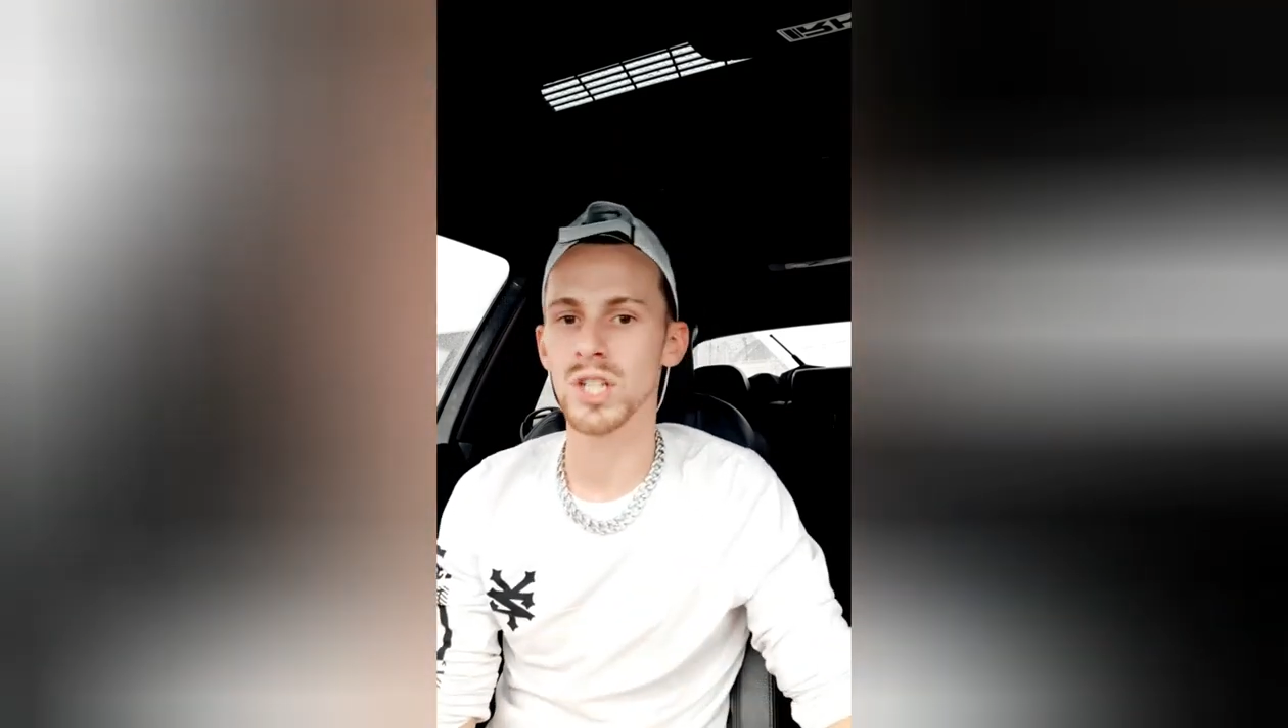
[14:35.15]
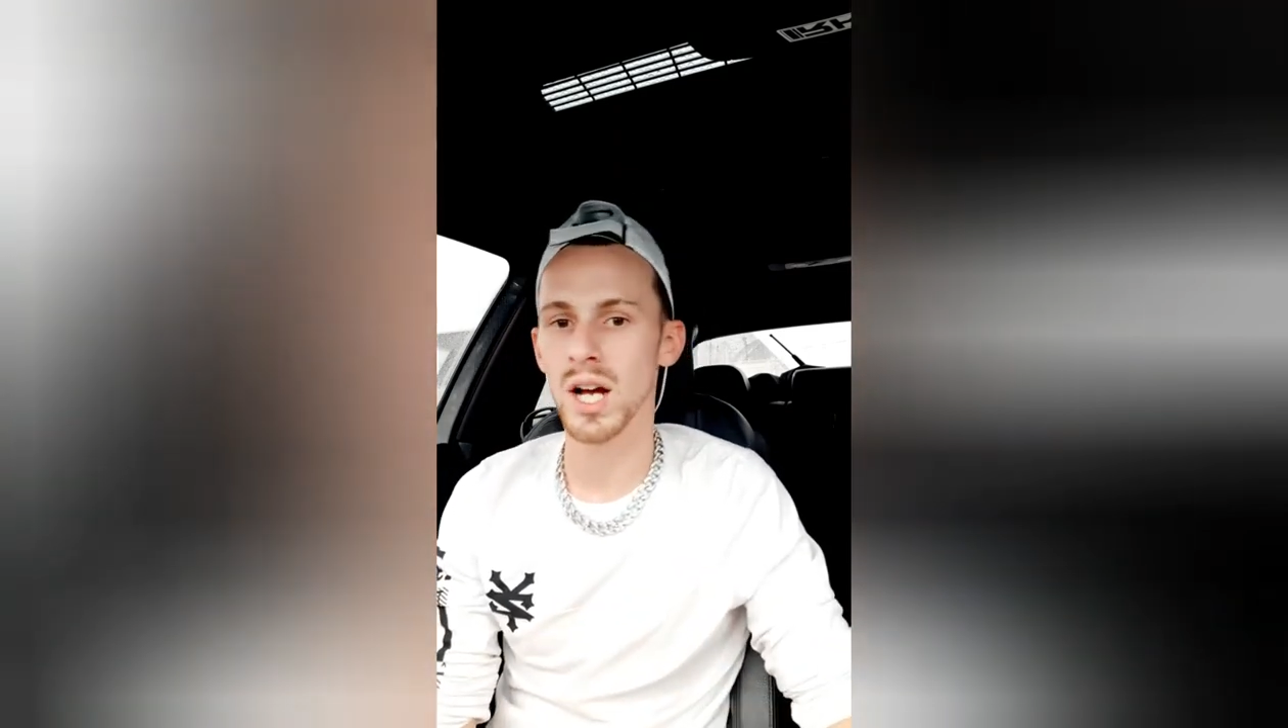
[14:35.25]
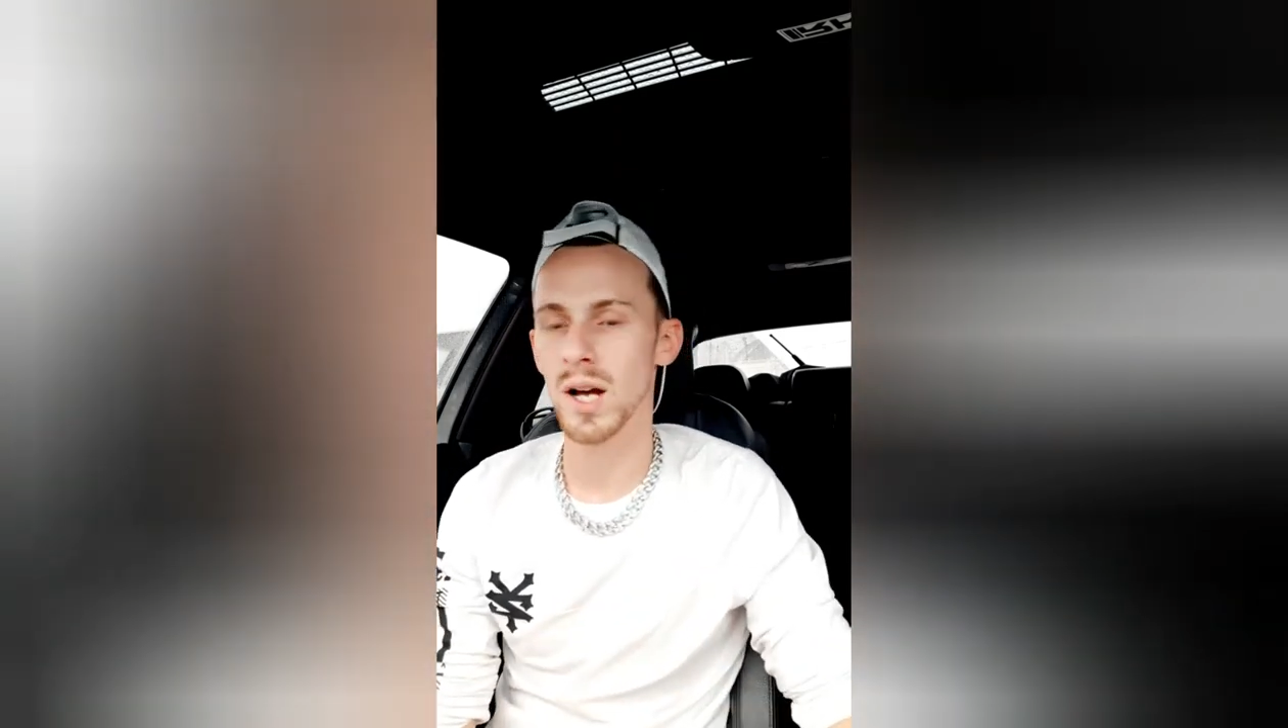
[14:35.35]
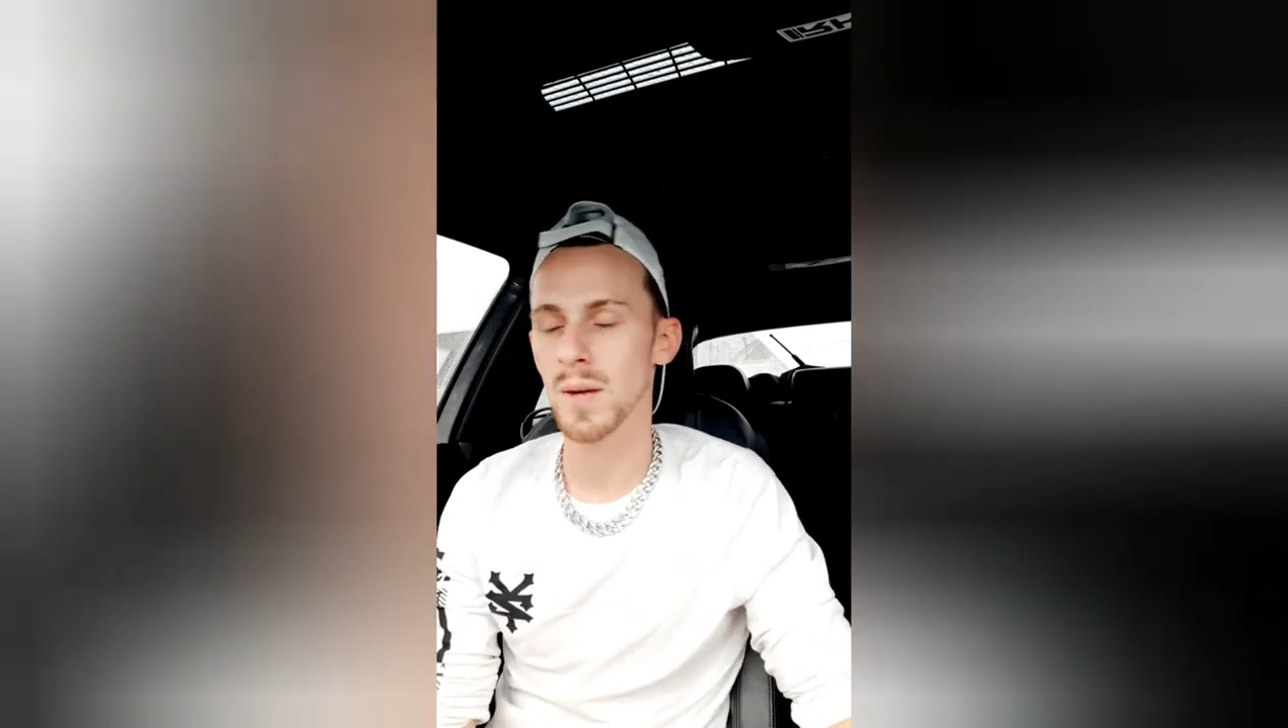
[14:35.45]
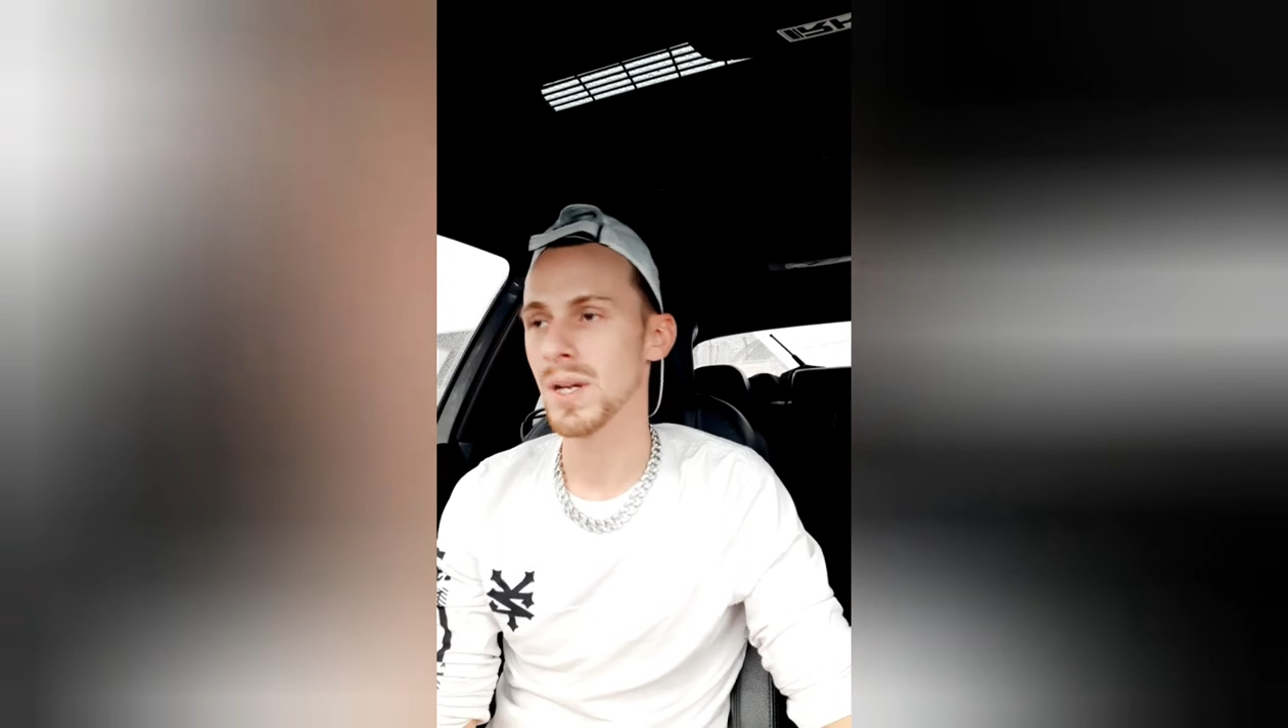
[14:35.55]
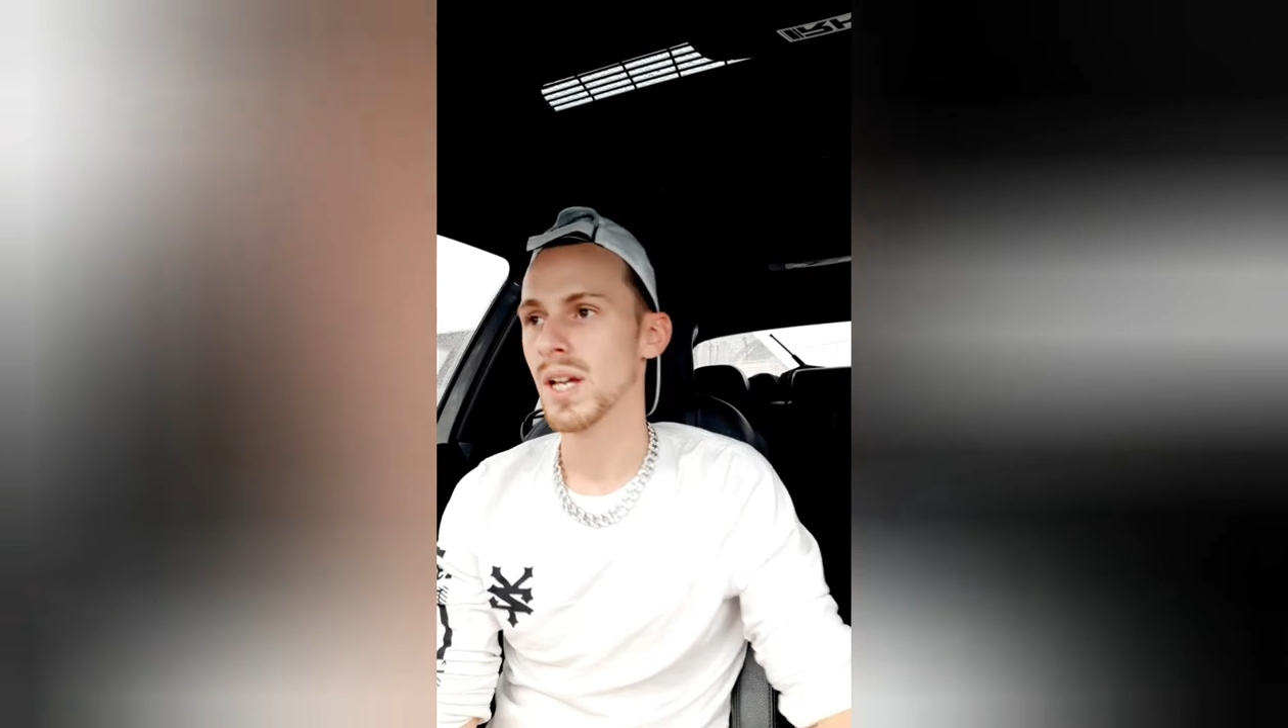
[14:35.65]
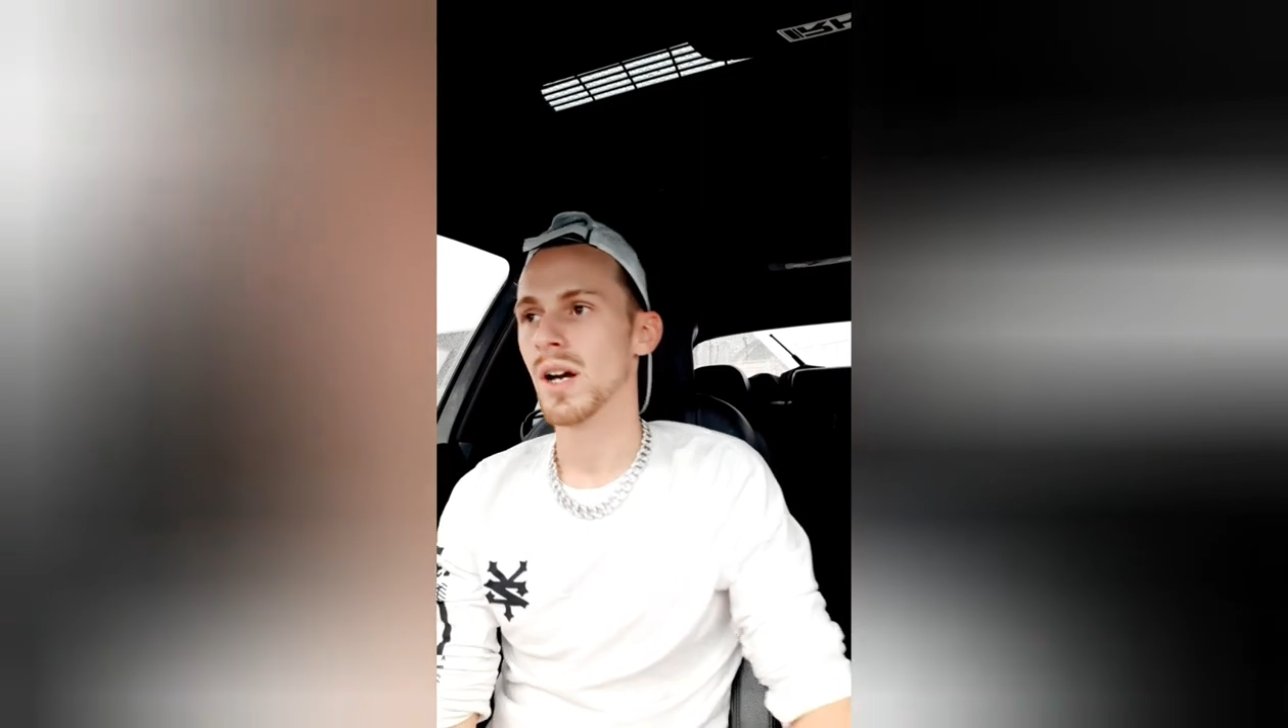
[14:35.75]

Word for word: job.